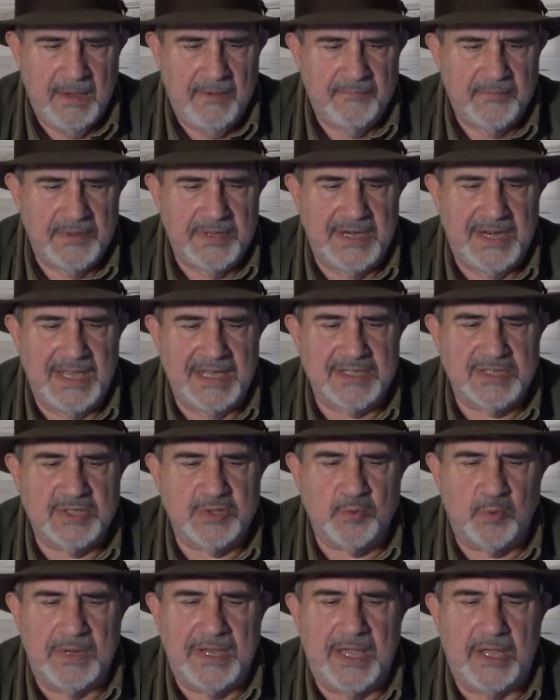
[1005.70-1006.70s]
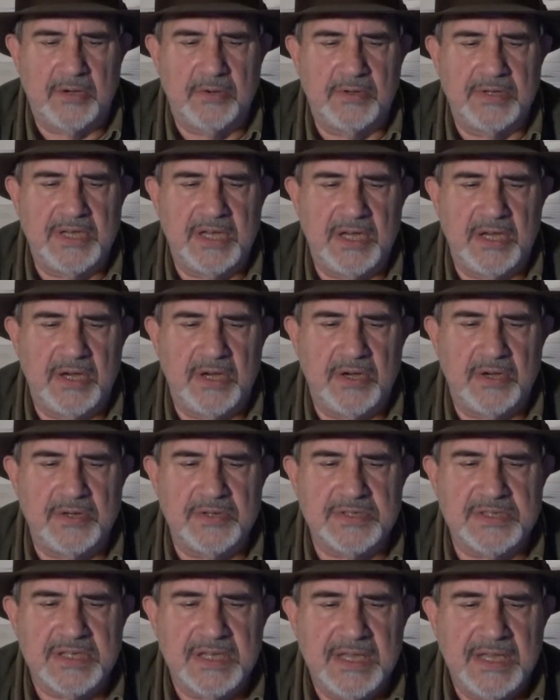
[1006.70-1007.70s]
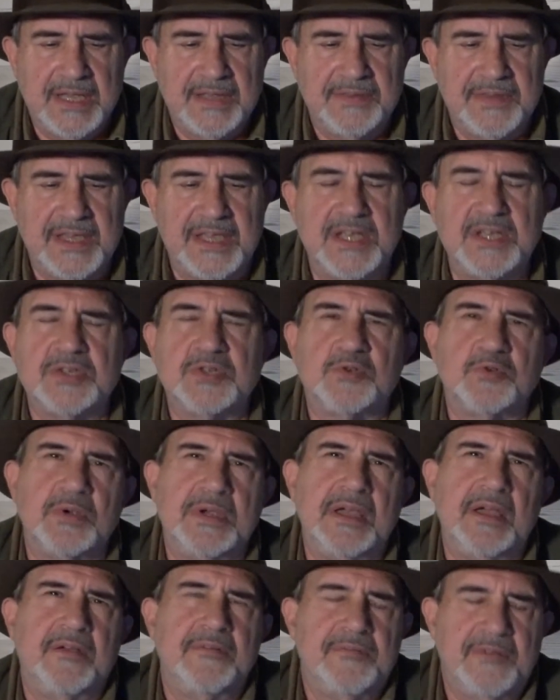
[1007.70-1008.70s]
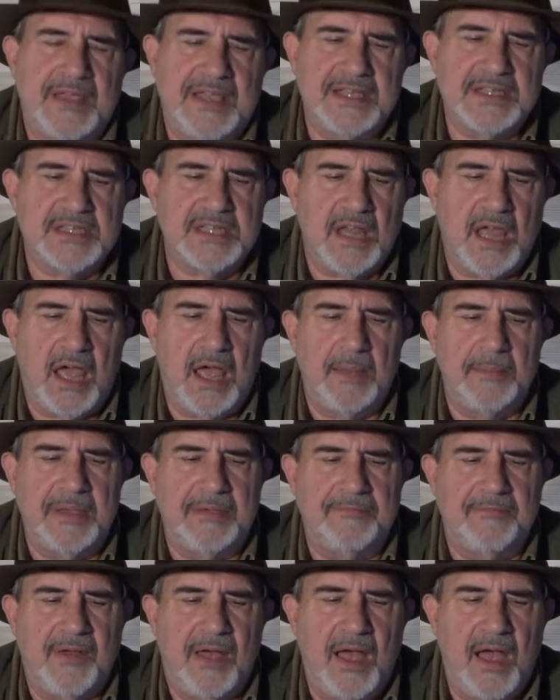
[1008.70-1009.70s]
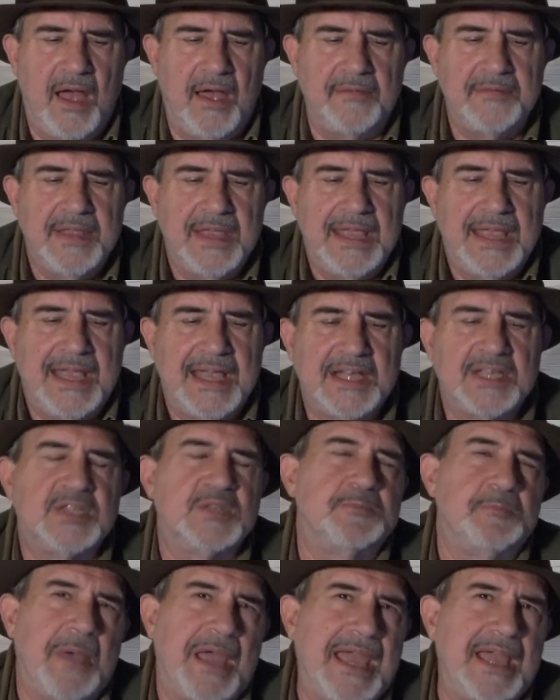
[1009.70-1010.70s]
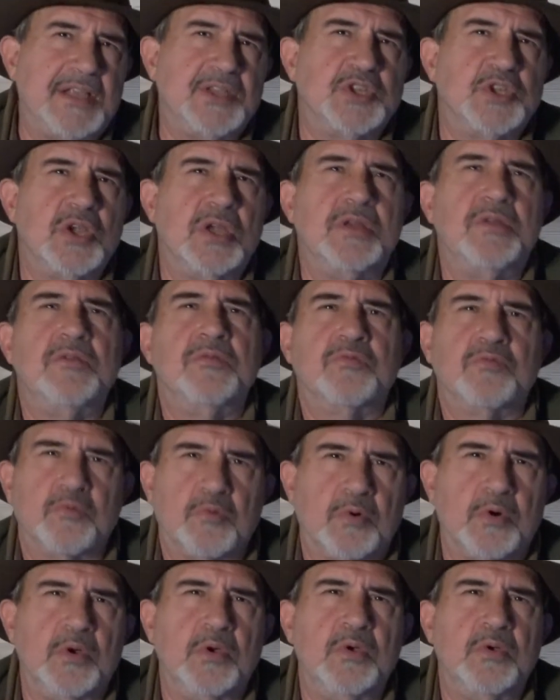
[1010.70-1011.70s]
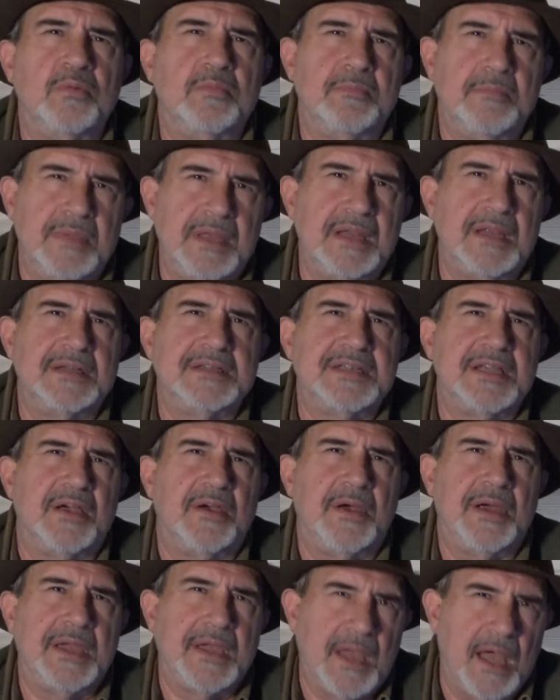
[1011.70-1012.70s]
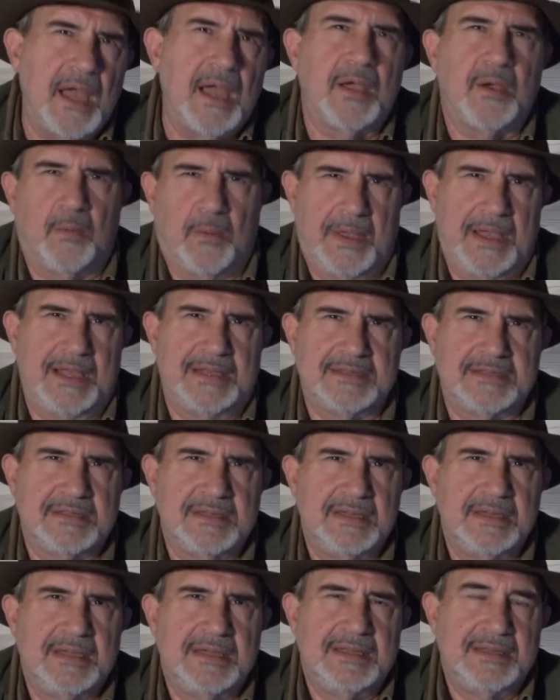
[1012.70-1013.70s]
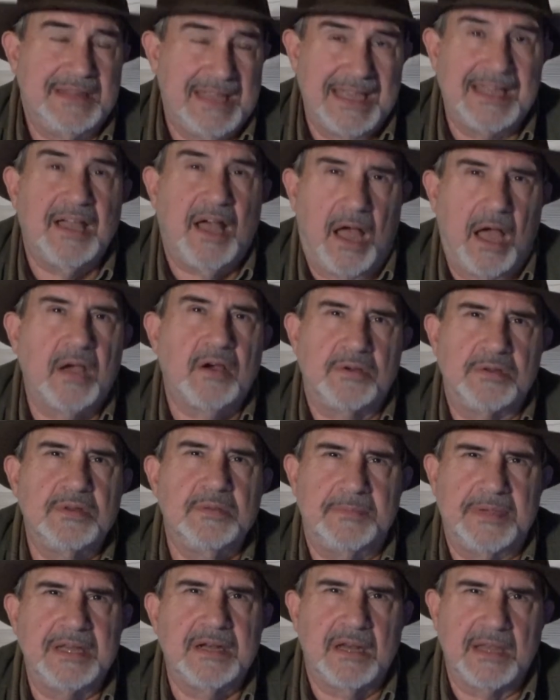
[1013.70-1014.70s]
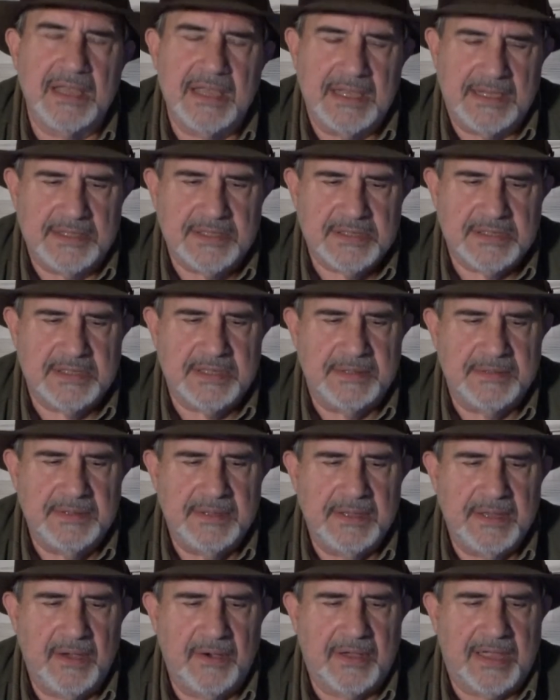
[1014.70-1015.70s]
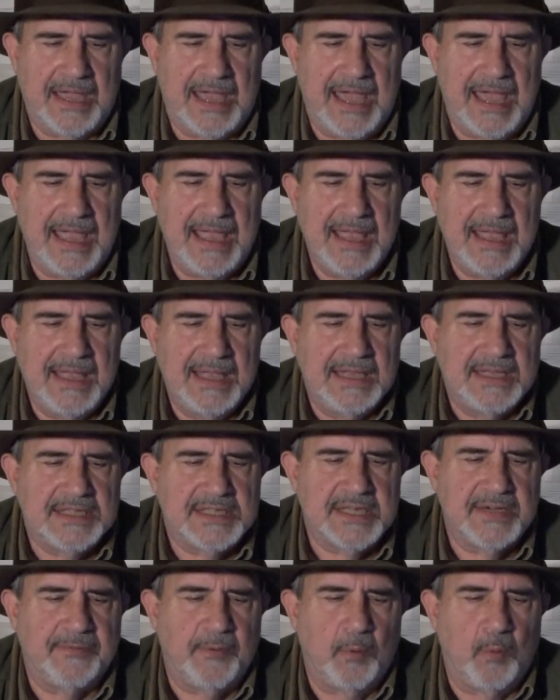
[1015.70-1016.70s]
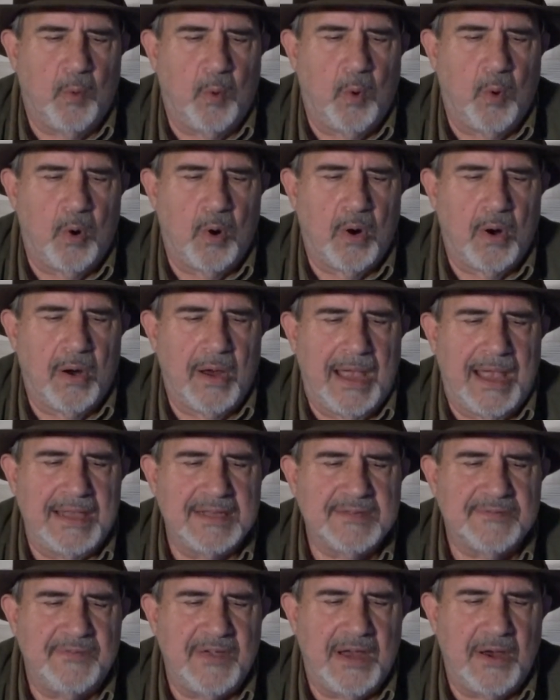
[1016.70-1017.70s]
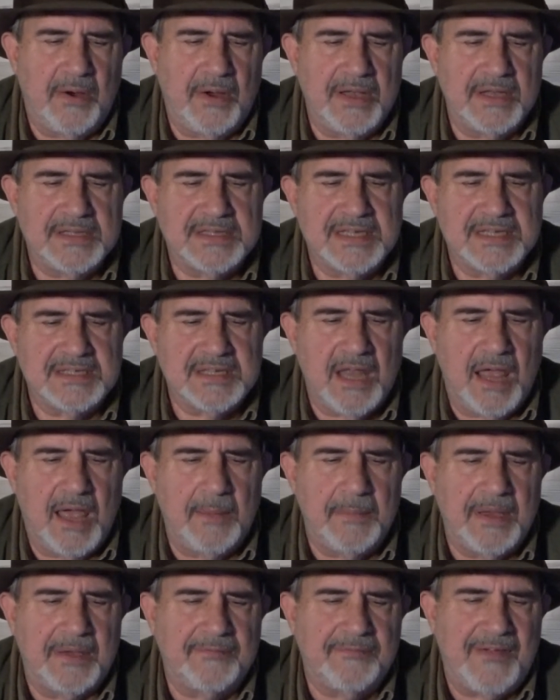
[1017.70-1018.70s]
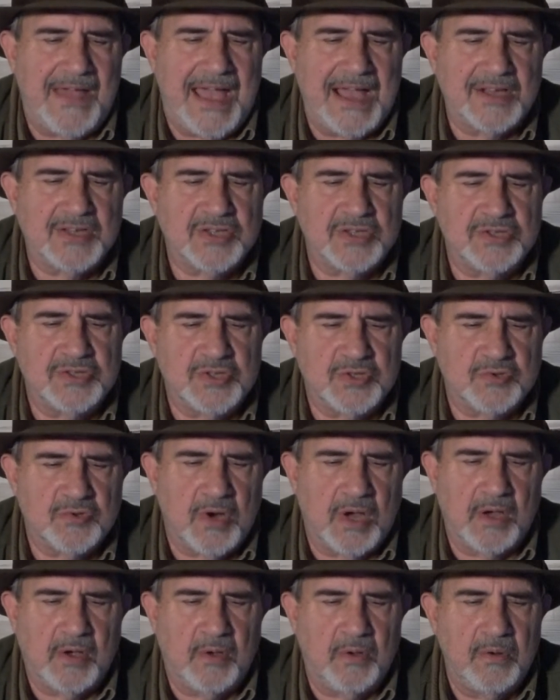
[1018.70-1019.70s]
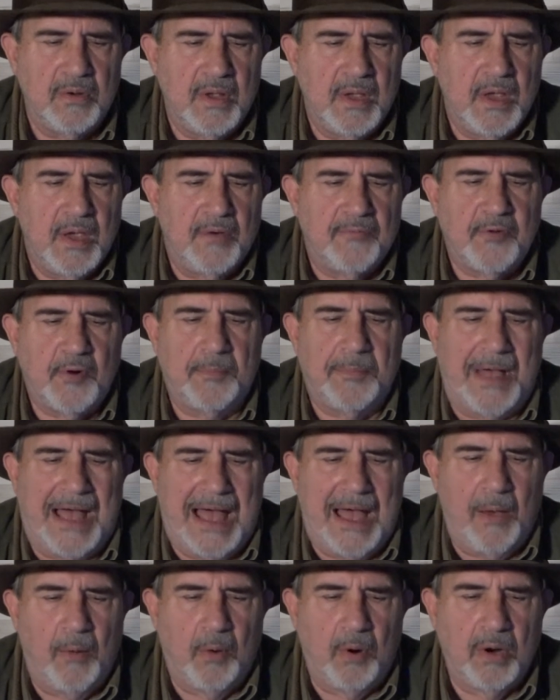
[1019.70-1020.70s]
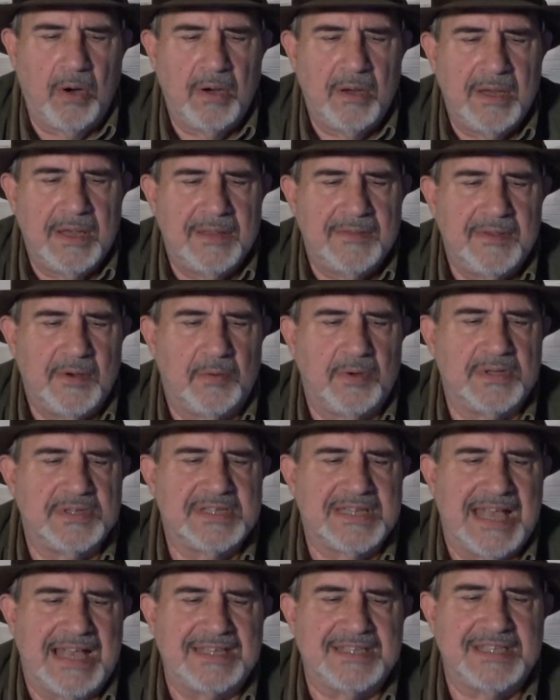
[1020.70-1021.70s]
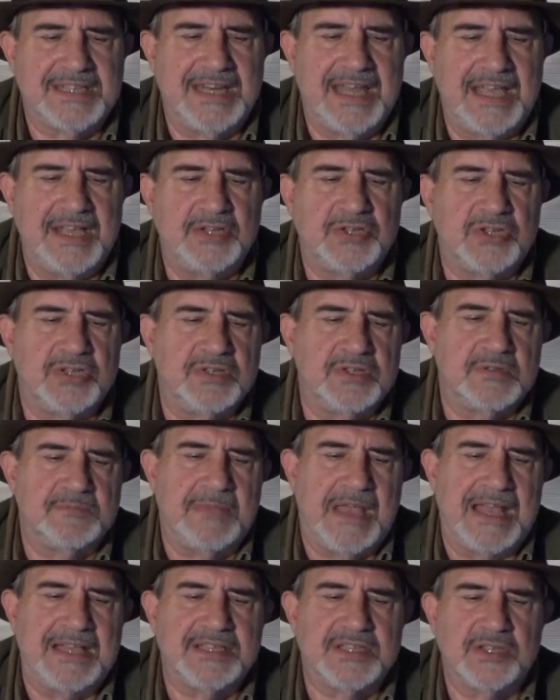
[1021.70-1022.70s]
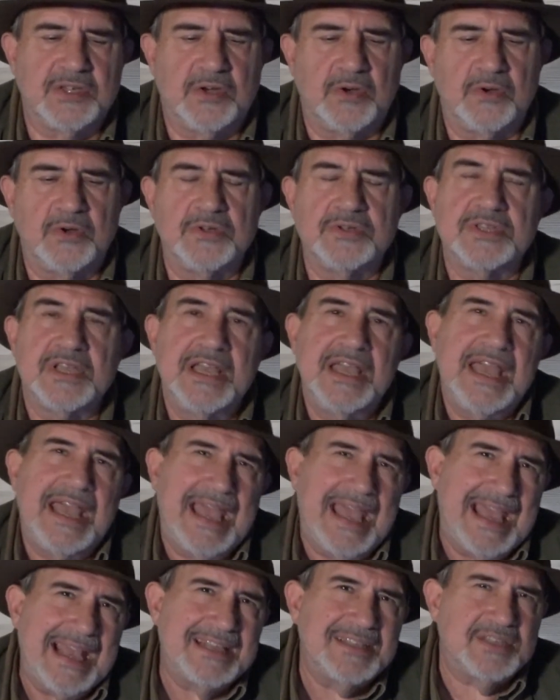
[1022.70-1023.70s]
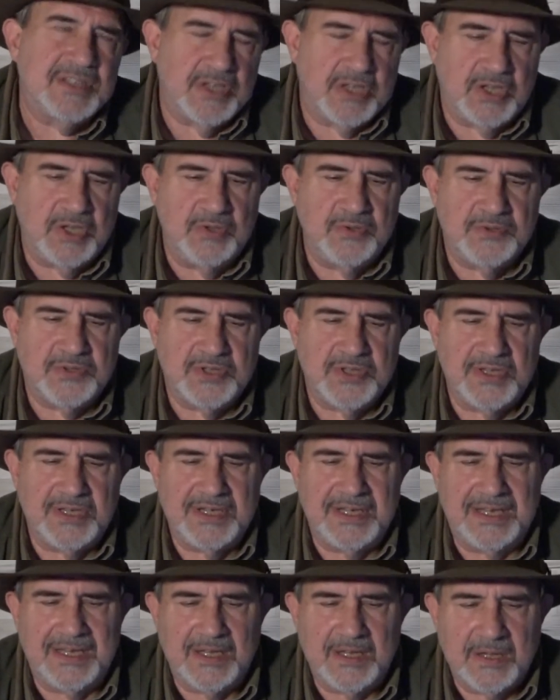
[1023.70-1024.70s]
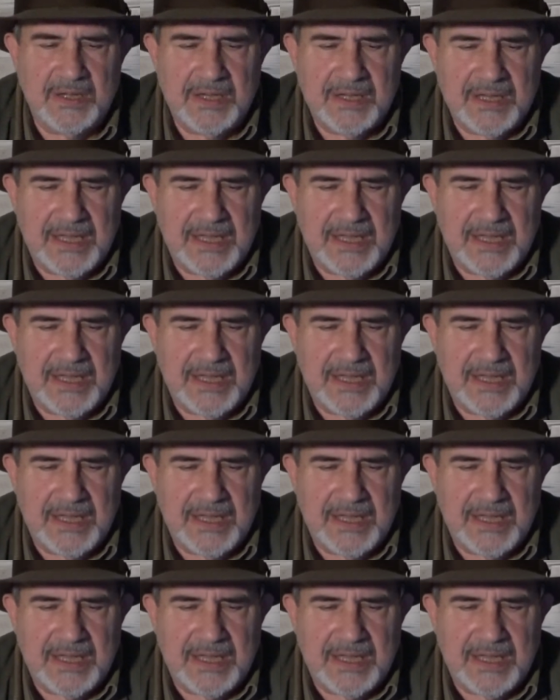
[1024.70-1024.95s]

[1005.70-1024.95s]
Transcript: For the next 300 years, the history of Islam involved expansion through military conquest. They conquered the Middle East. Okay? Civil war, as various Islamic factions struggled for power, there were assassinations, massacres, execution, and